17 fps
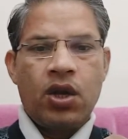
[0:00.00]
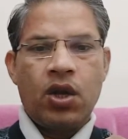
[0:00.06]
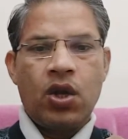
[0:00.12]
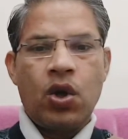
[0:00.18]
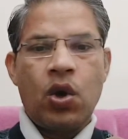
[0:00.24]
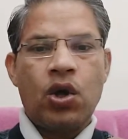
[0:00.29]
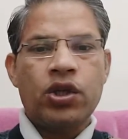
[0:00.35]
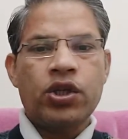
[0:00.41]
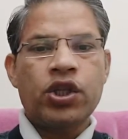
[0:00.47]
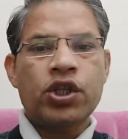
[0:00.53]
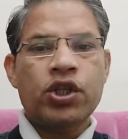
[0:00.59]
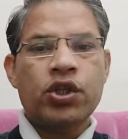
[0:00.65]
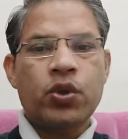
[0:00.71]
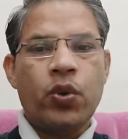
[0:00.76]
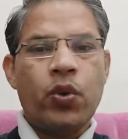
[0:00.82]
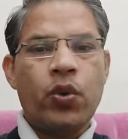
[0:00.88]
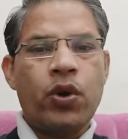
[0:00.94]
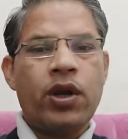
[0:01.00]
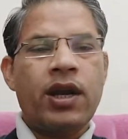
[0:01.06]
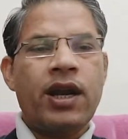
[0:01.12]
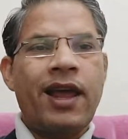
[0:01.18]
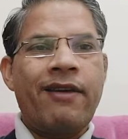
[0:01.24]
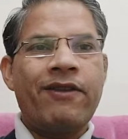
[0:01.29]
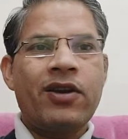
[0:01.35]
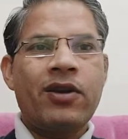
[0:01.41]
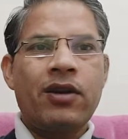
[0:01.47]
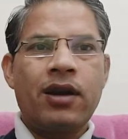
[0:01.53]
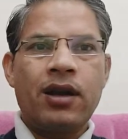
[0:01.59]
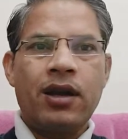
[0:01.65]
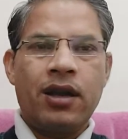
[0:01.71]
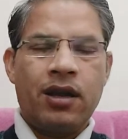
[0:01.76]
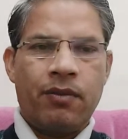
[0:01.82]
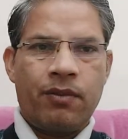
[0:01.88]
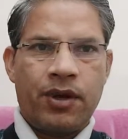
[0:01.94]
Costoclavicular
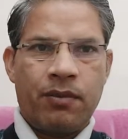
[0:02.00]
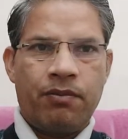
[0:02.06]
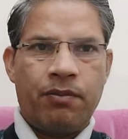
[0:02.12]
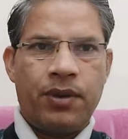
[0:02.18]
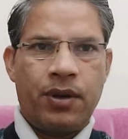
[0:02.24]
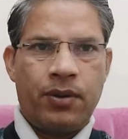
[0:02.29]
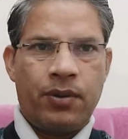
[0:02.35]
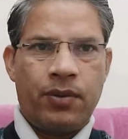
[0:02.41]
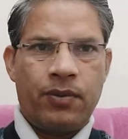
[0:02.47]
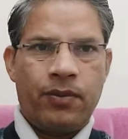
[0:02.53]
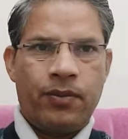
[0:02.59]
ligament below.